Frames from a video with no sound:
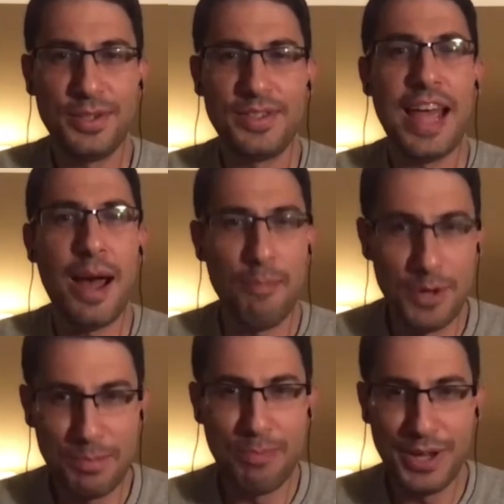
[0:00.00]
that
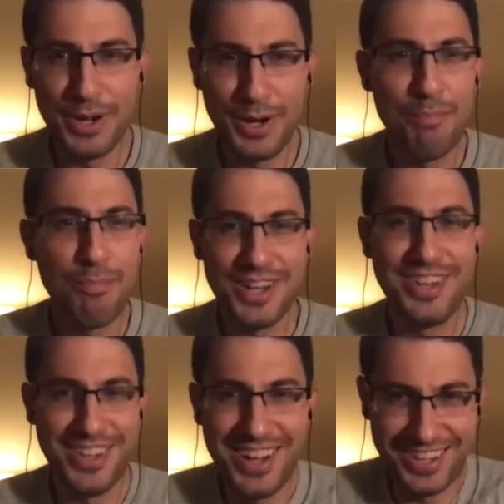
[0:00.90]
much bigger, but it
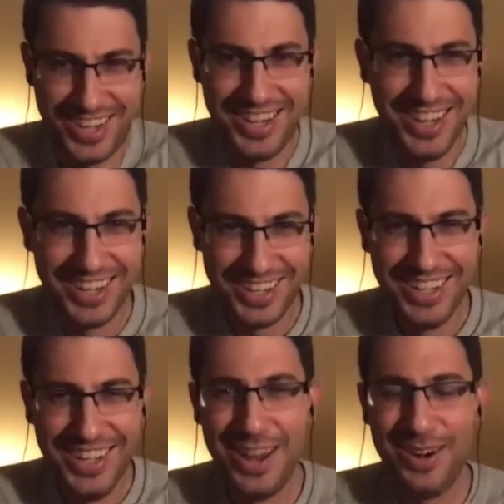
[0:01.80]
does.
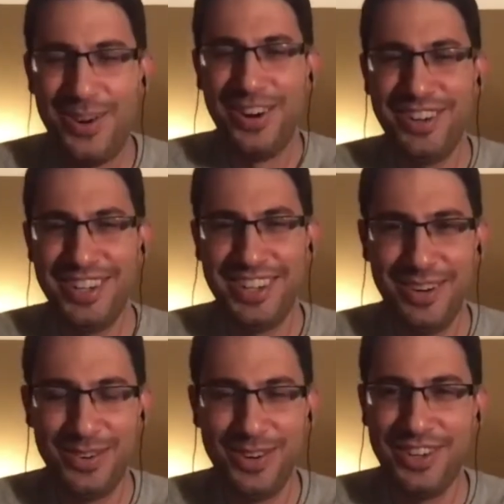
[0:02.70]
Yeah. It
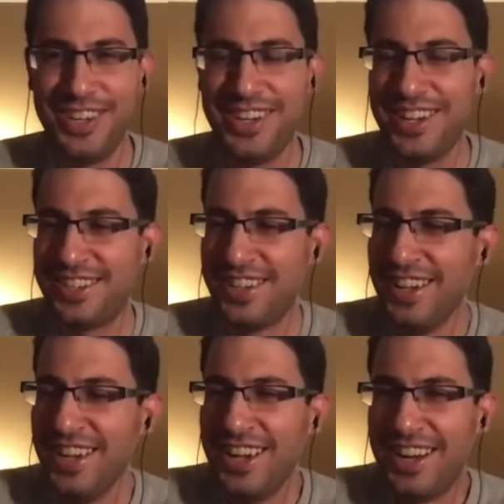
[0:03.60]
really does.
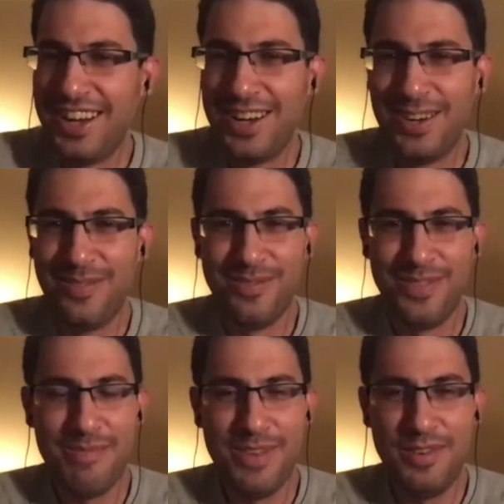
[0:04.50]

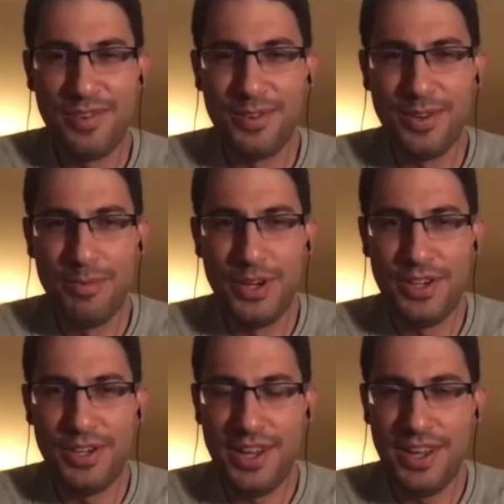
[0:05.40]
That made for a little bit of
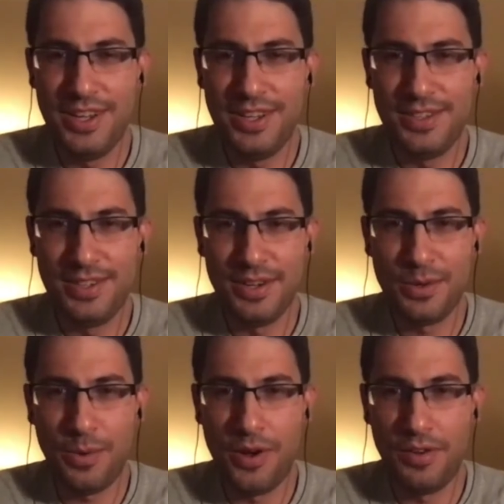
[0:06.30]
shenanigans in
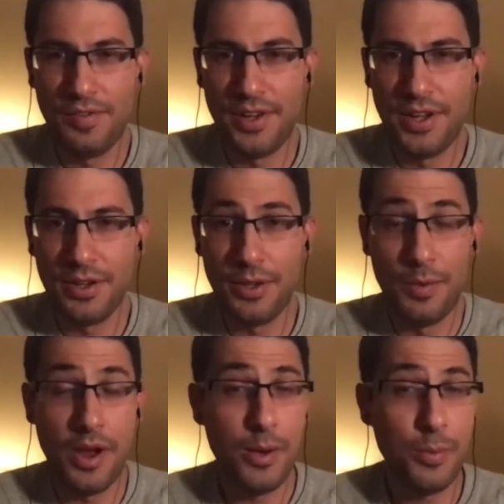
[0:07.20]
qualifying, although
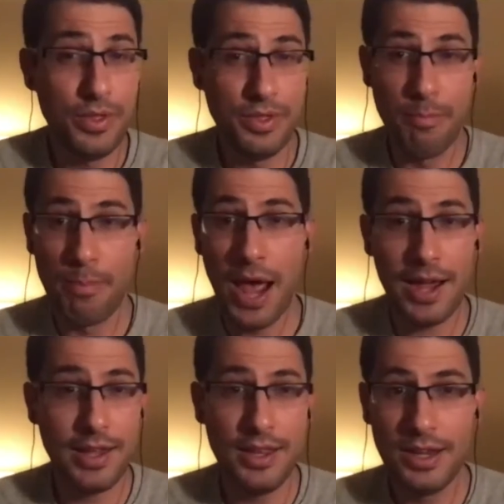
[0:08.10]
not with the back
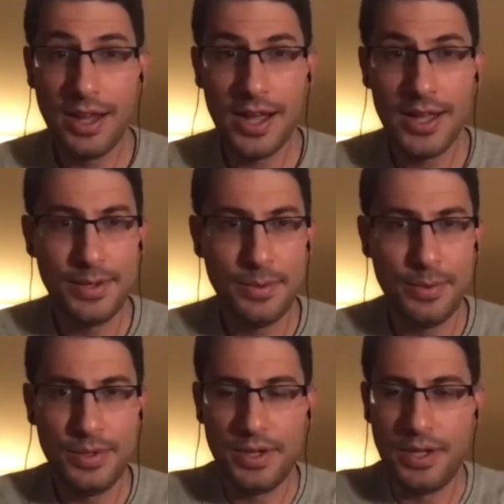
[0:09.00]
end guys. It
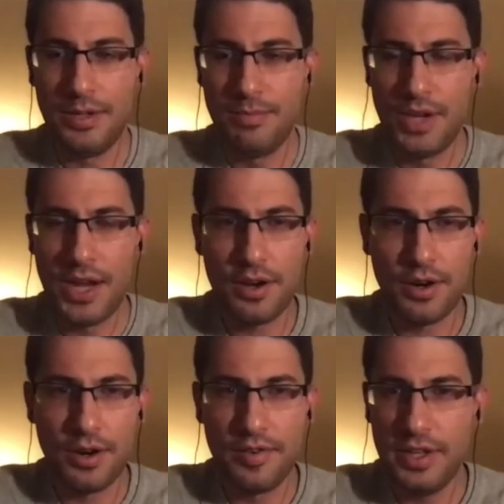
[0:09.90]
was Jack
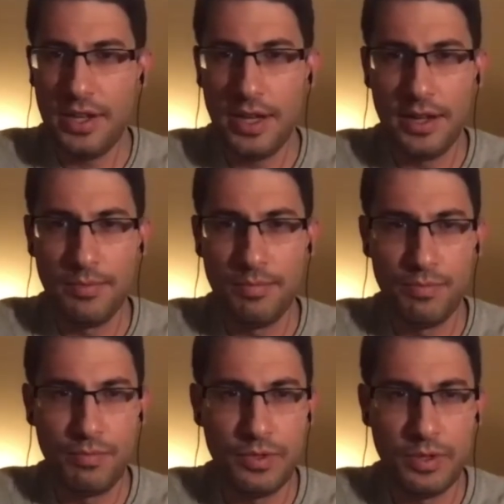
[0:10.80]
Harvey had a
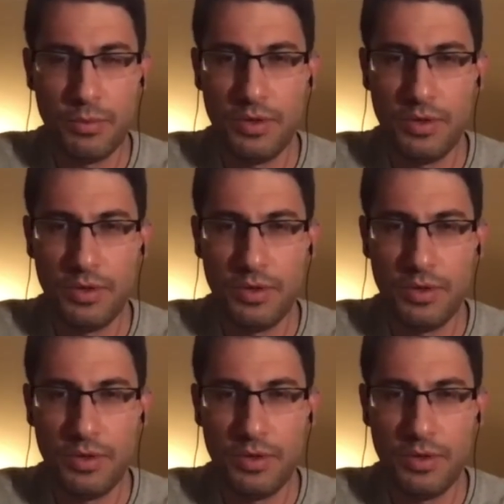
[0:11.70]
somewhat